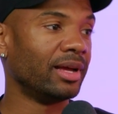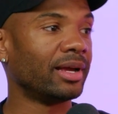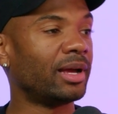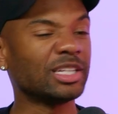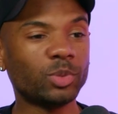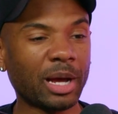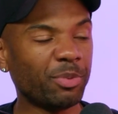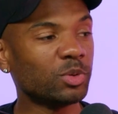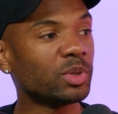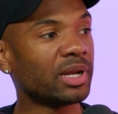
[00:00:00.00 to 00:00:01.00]
Guess what
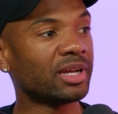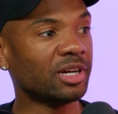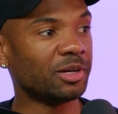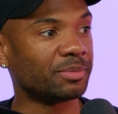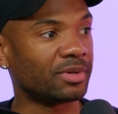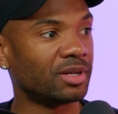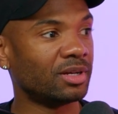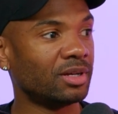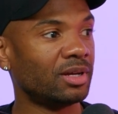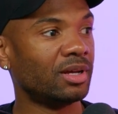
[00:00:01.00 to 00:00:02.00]
happens when they come?
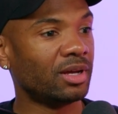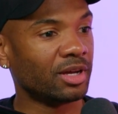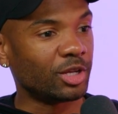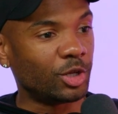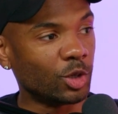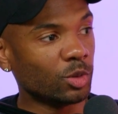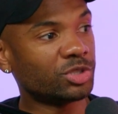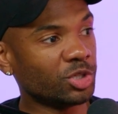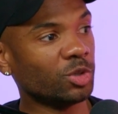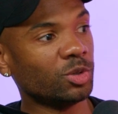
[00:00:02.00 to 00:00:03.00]

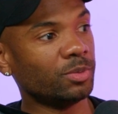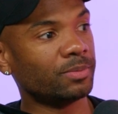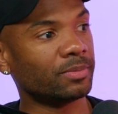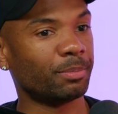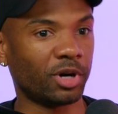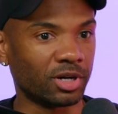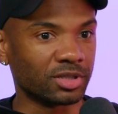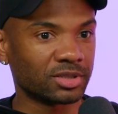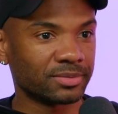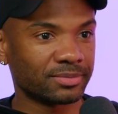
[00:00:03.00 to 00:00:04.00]
YouTube, pause.